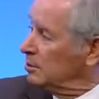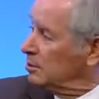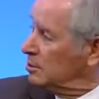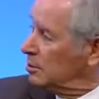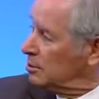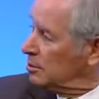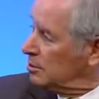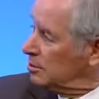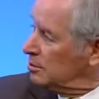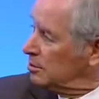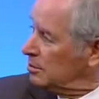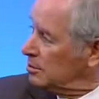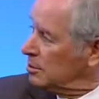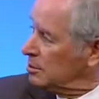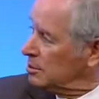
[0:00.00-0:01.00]
just
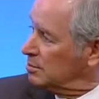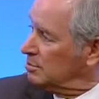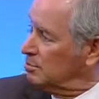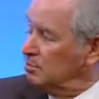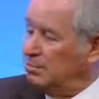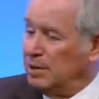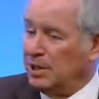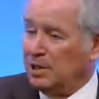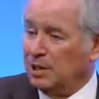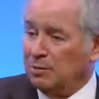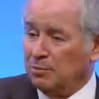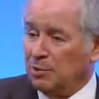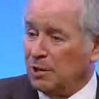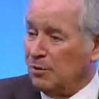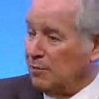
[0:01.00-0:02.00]
being
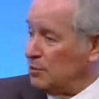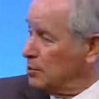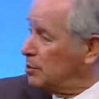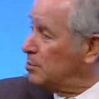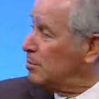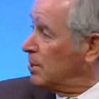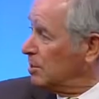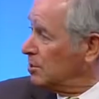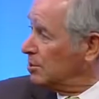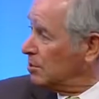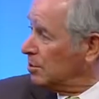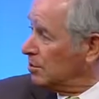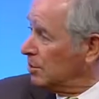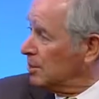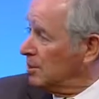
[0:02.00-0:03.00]
in whatever space
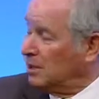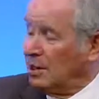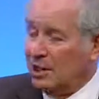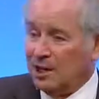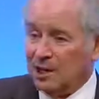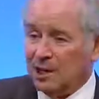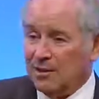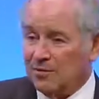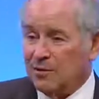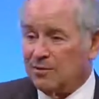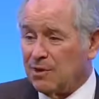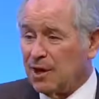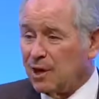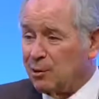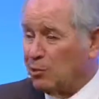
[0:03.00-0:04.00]
they're in. Even
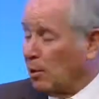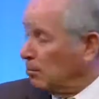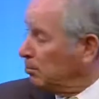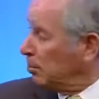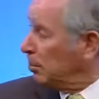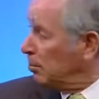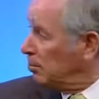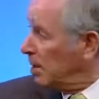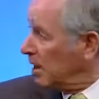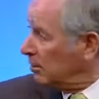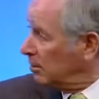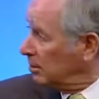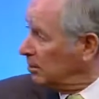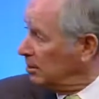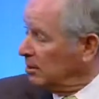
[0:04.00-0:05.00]
if they grumble about
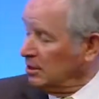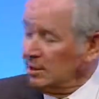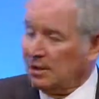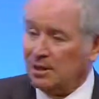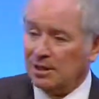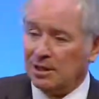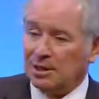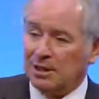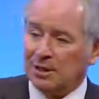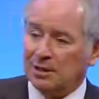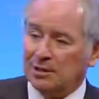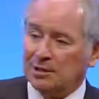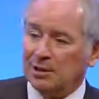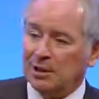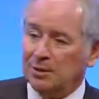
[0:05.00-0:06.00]
it
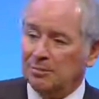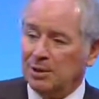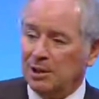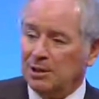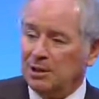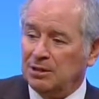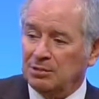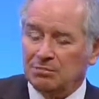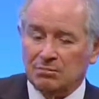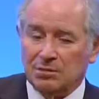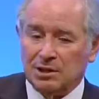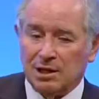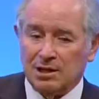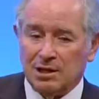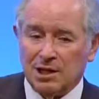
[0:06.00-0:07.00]
a bit,
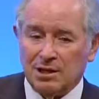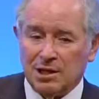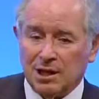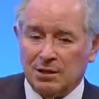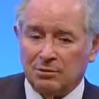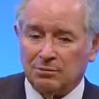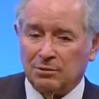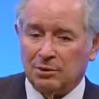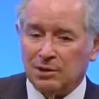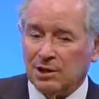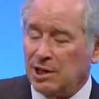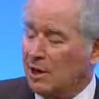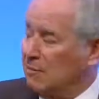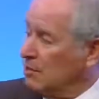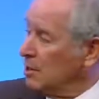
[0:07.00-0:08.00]
they don't really
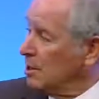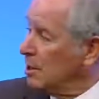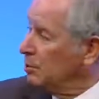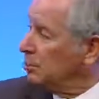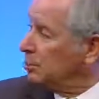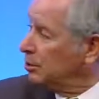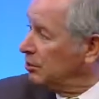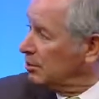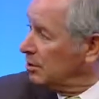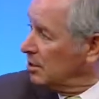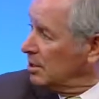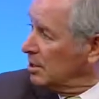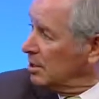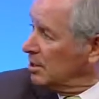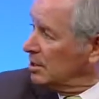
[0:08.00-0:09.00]
have the gumption
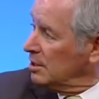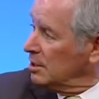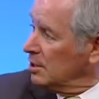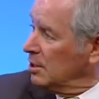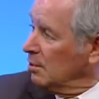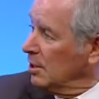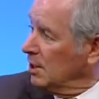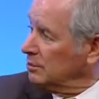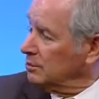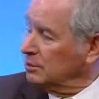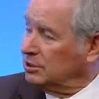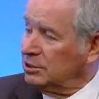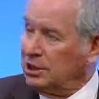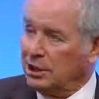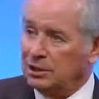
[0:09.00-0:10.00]
to go out
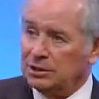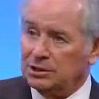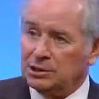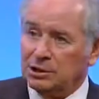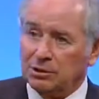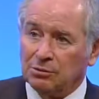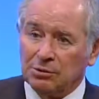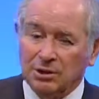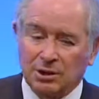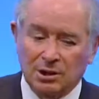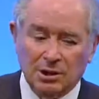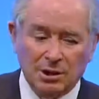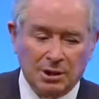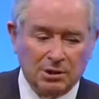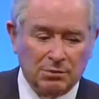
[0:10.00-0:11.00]
and change. So
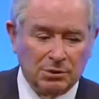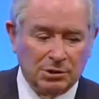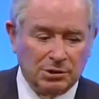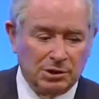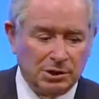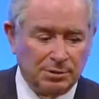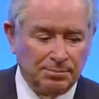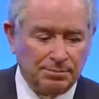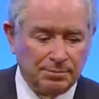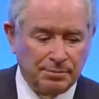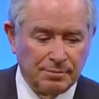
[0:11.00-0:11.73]
it was, I